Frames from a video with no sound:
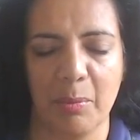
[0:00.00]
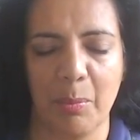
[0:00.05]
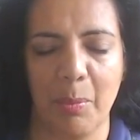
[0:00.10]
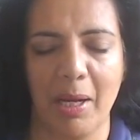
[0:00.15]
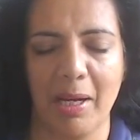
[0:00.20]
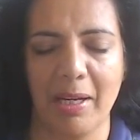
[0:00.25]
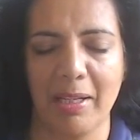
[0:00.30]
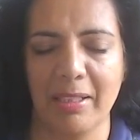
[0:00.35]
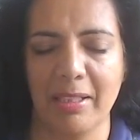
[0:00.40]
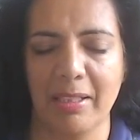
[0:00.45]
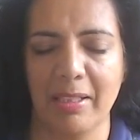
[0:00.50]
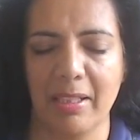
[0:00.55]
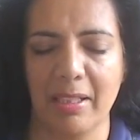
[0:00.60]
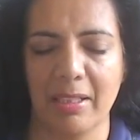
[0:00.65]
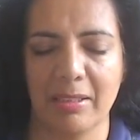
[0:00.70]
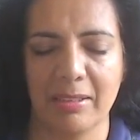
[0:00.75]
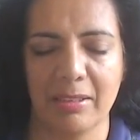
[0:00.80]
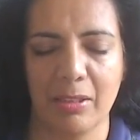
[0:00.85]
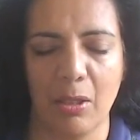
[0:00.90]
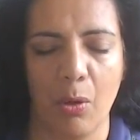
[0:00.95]
body
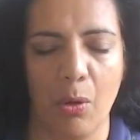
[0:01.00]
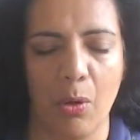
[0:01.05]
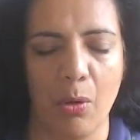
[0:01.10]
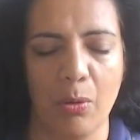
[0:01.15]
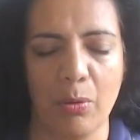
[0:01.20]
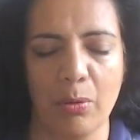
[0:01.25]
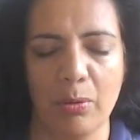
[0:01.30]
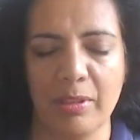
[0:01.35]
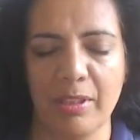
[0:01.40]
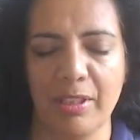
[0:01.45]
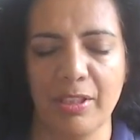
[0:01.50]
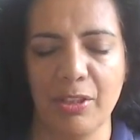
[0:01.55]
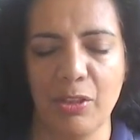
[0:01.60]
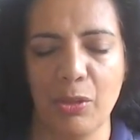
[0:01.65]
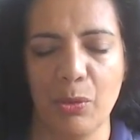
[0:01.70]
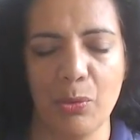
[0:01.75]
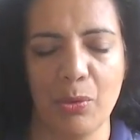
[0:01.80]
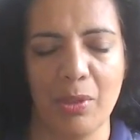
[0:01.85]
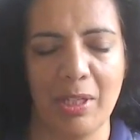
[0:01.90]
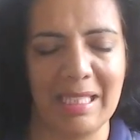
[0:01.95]
that's holding
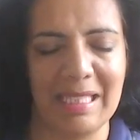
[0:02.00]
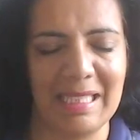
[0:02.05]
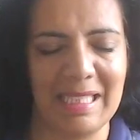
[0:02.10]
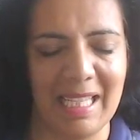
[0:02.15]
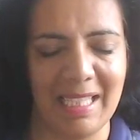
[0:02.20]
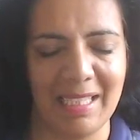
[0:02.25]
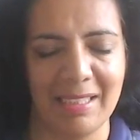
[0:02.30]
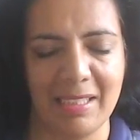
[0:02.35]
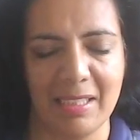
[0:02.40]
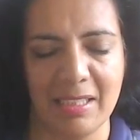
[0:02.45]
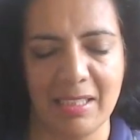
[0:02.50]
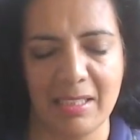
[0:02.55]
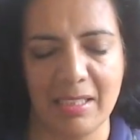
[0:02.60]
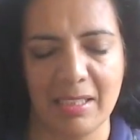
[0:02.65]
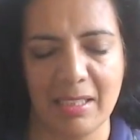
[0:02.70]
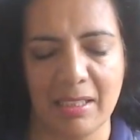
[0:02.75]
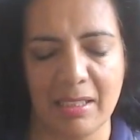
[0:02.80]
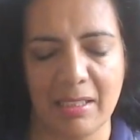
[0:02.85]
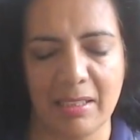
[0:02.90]
you connected